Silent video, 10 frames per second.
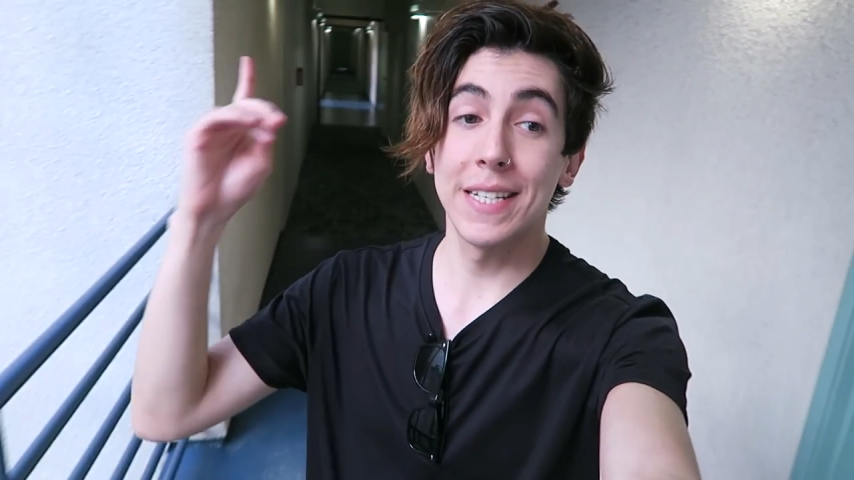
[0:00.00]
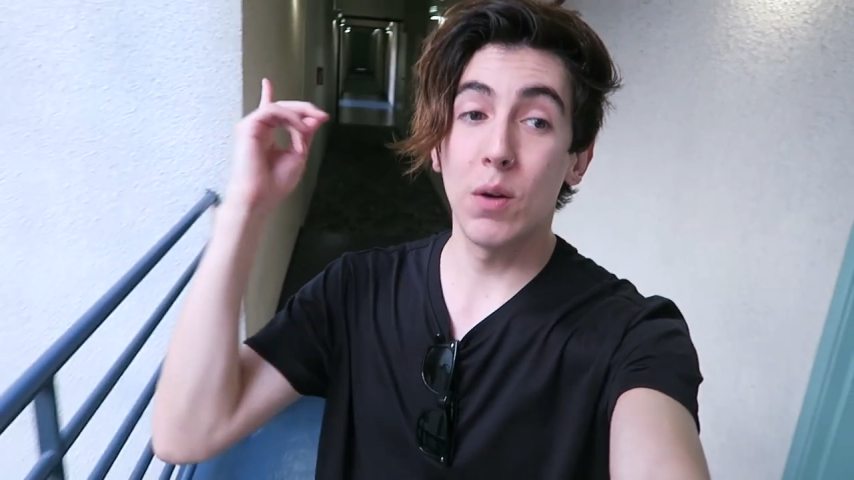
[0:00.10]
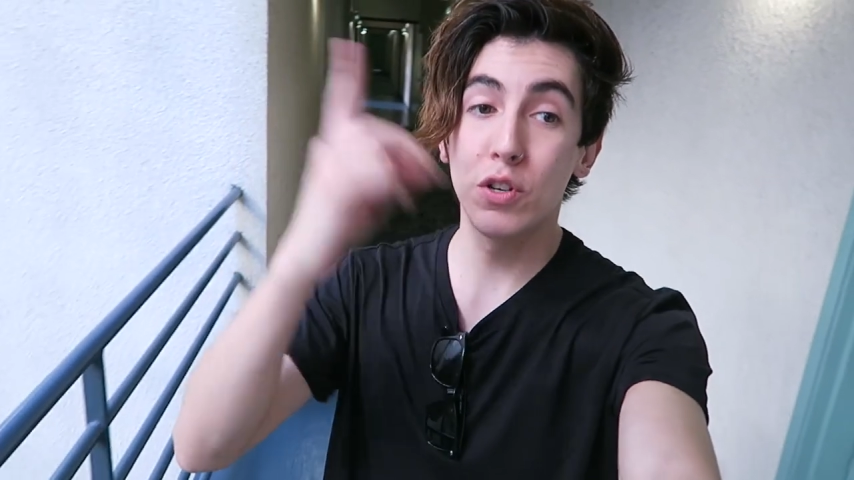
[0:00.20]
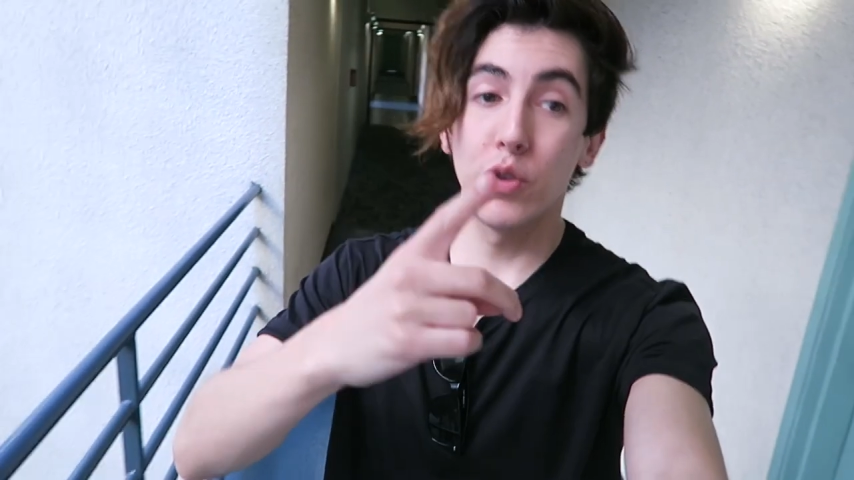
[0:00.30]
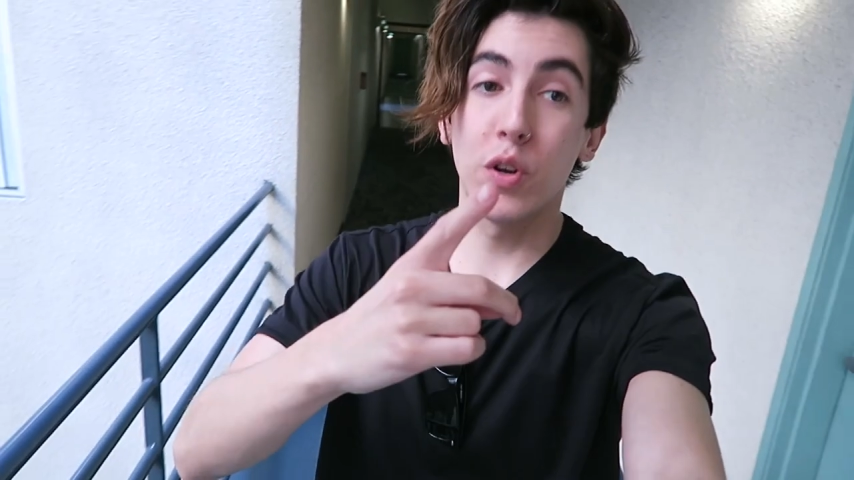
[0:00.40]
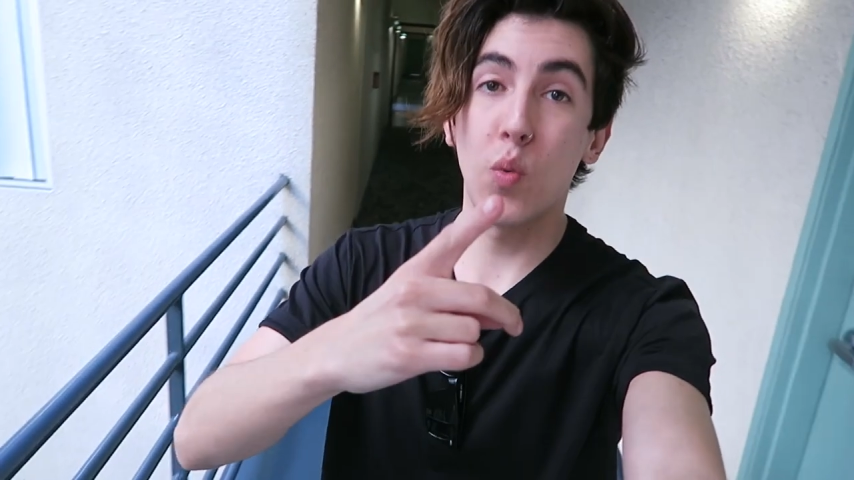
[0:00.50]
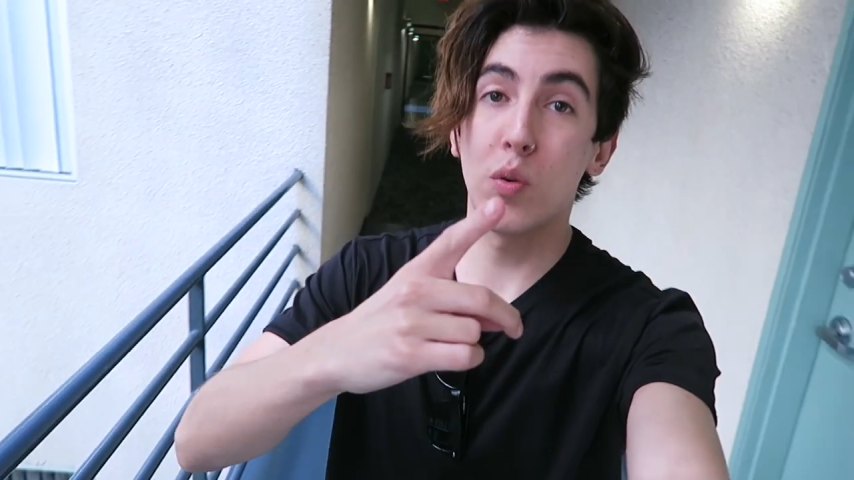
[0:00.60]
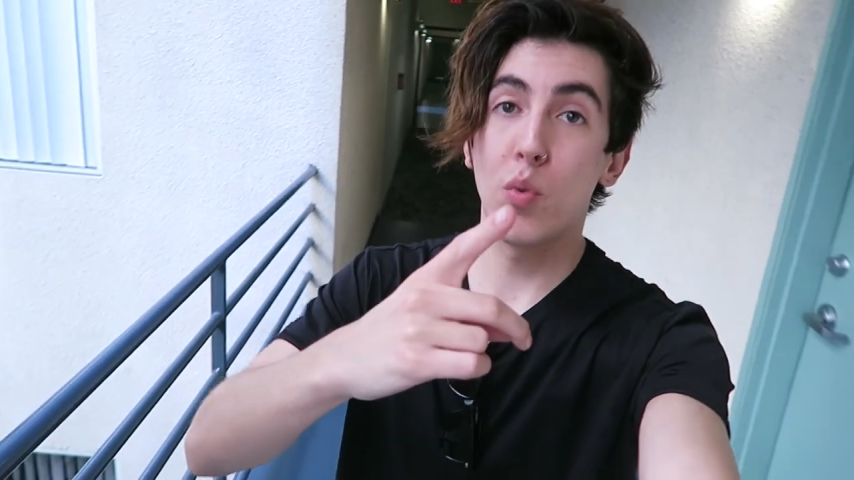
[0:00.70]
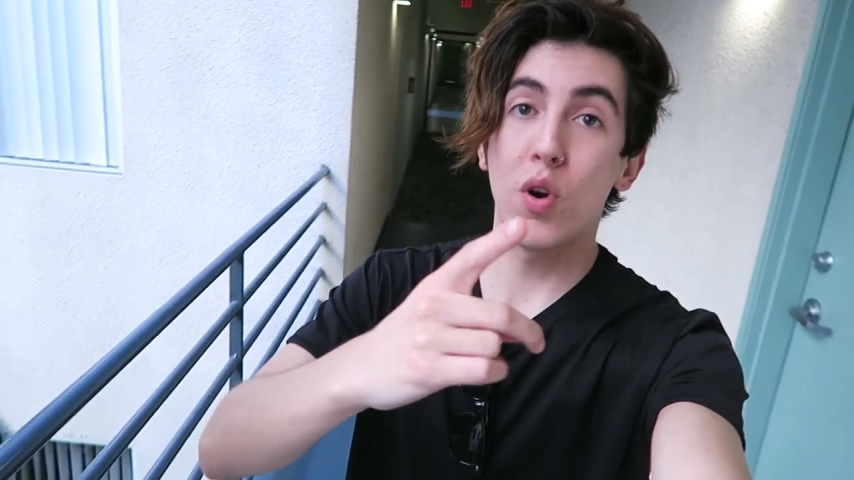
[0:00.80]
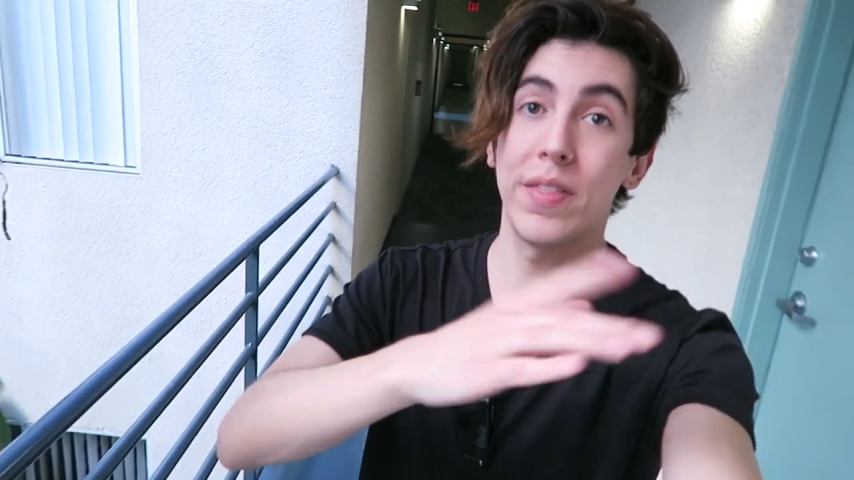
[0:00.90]
now we're doing
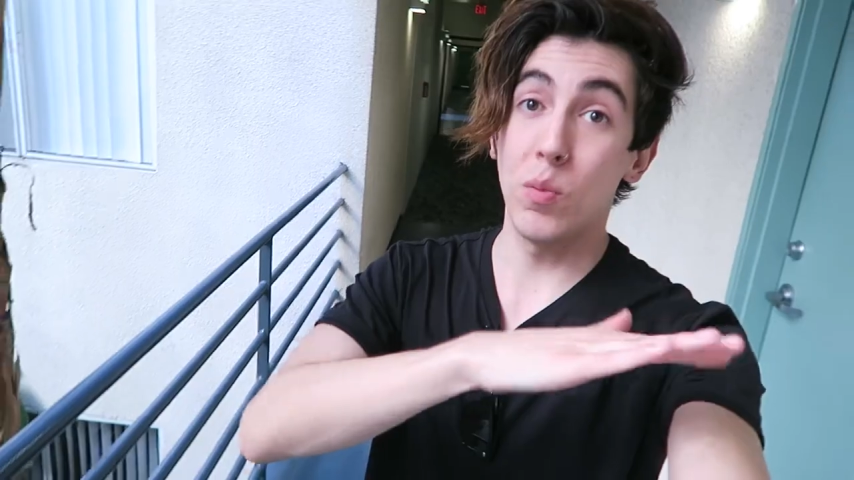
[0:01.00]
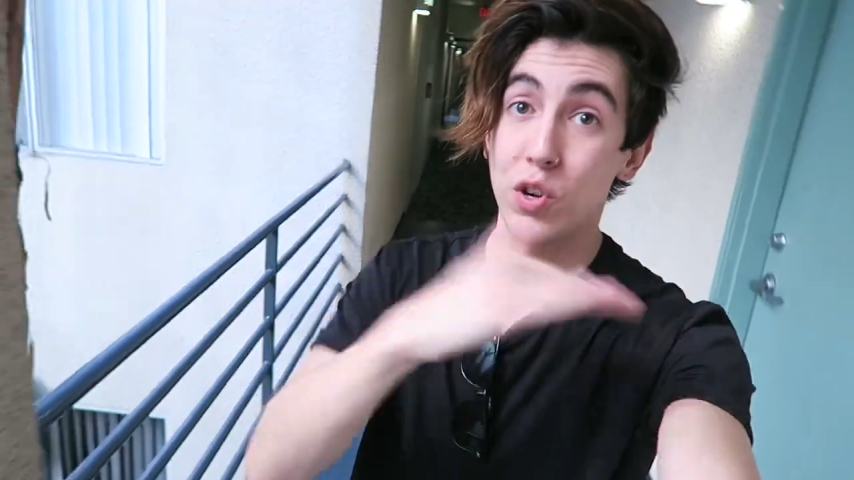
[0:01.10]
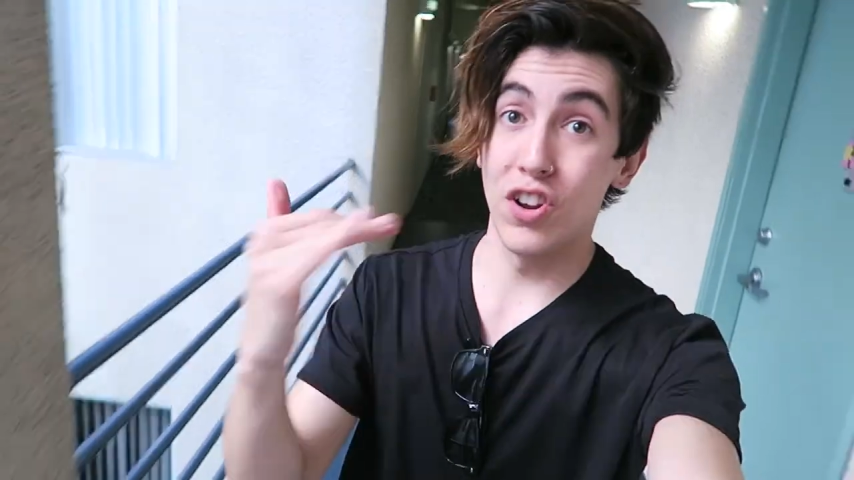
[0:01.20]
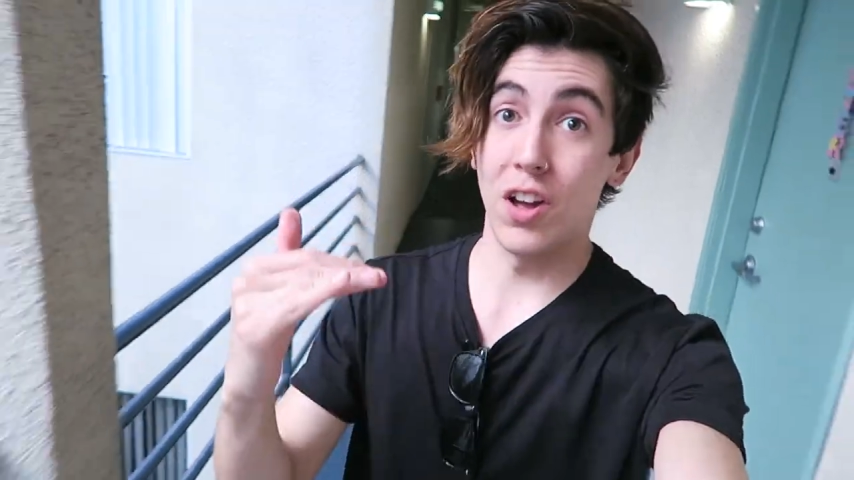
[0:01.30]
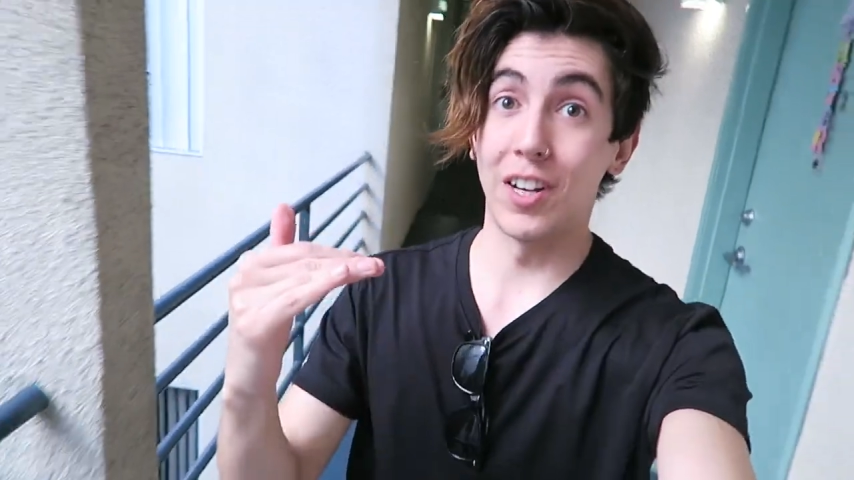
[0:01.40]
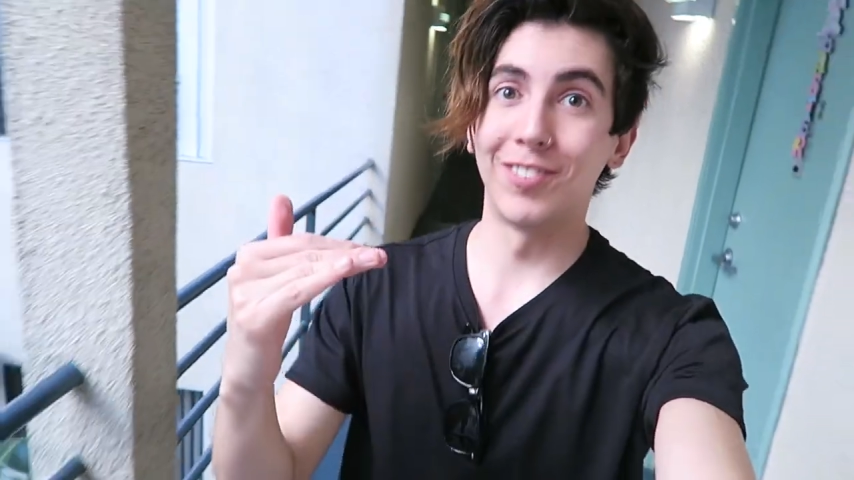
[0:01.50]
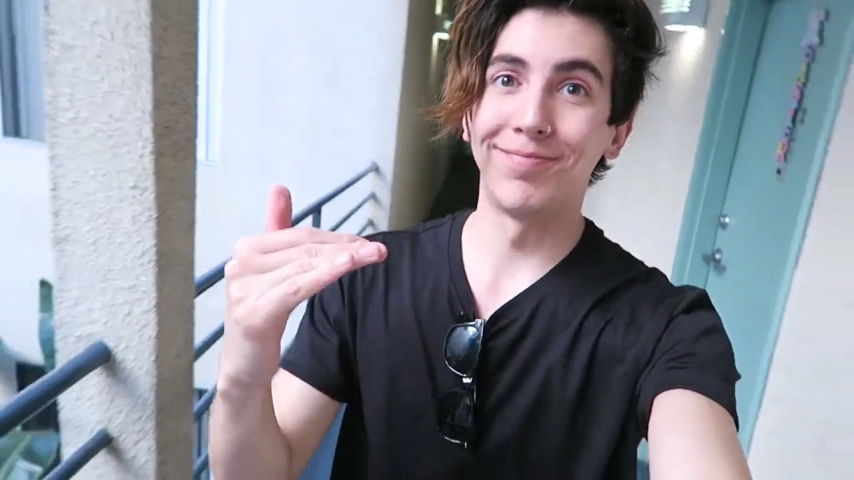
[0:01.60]
one more and then we're done.